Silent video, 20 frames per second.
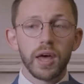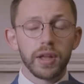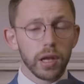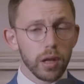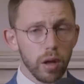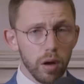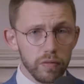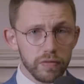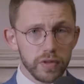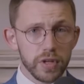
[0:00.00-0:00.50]

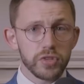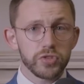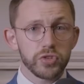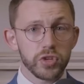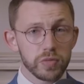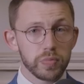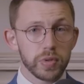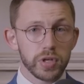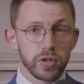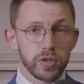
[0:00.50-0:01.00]
And a lot of
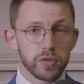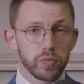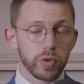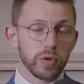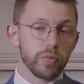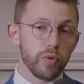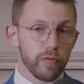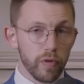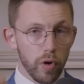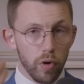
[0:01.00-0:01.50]
this is
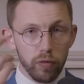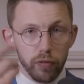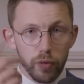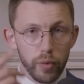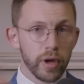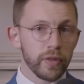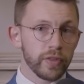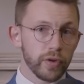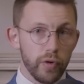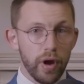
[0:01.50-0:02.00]
because we
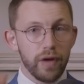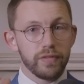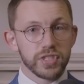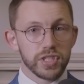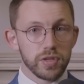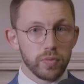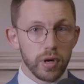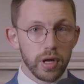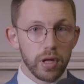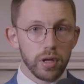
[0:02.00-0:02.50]
revolve around the
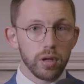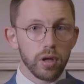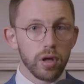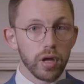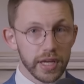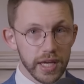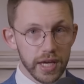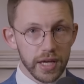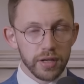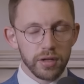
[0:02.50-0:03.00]
gravity well,
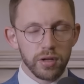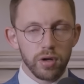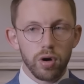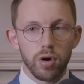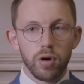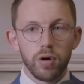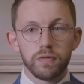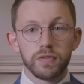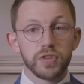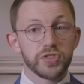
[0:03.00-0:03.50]
again,
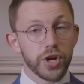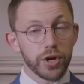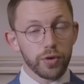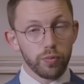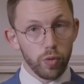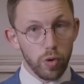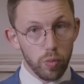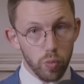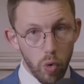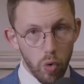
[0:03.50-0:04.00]
of the
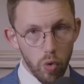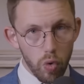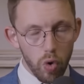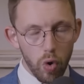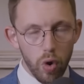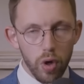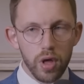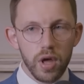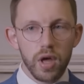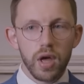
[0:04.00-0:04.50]
Second World
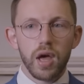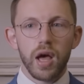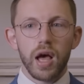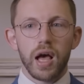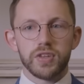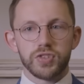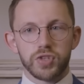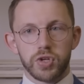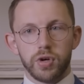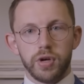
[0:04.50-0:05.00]
War
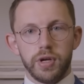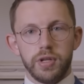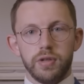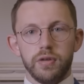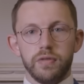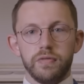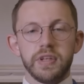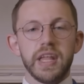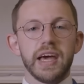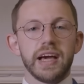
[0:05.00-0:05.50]
as a
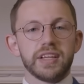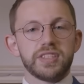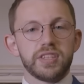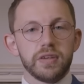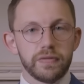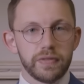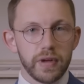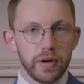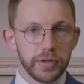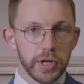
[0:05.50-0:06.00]
kind of
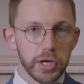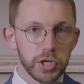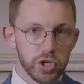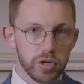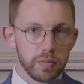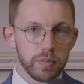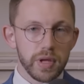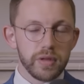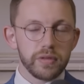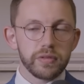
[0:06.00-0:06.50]
negative
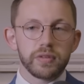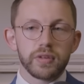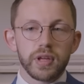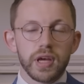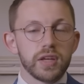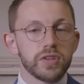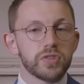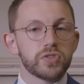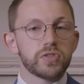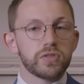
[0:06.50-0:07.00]
foundation myth,
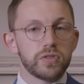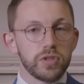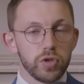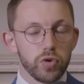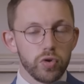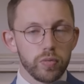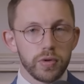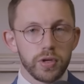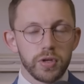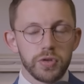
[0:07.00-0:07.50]
as
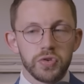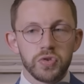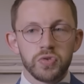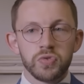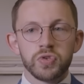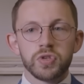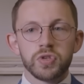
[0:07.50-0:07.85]
the European